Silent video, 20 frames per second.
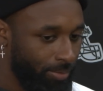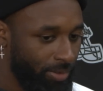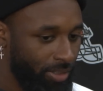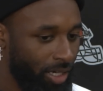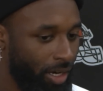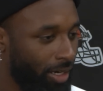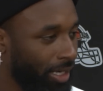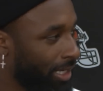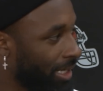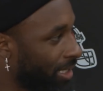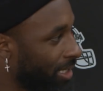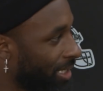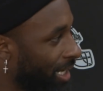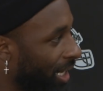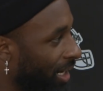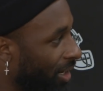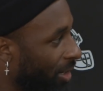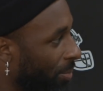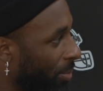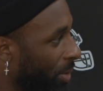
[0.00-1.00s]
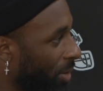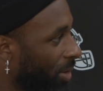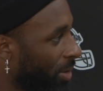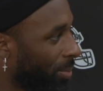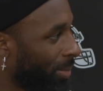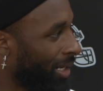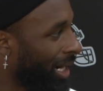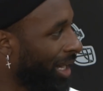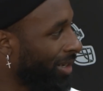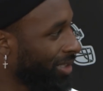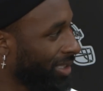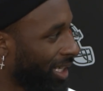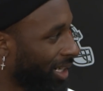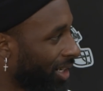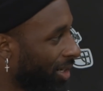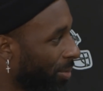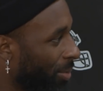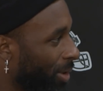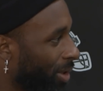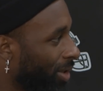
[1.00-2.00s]
talking inside of the building, but outside
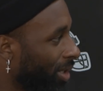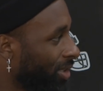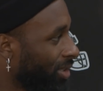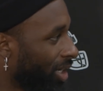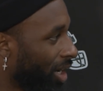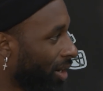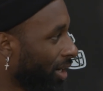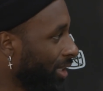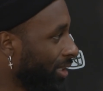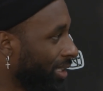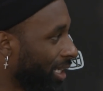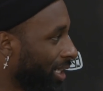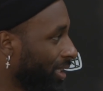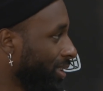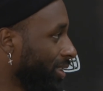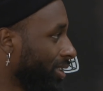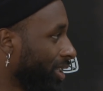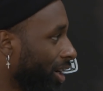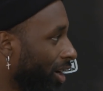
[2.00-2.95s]
of the building, talking, texting,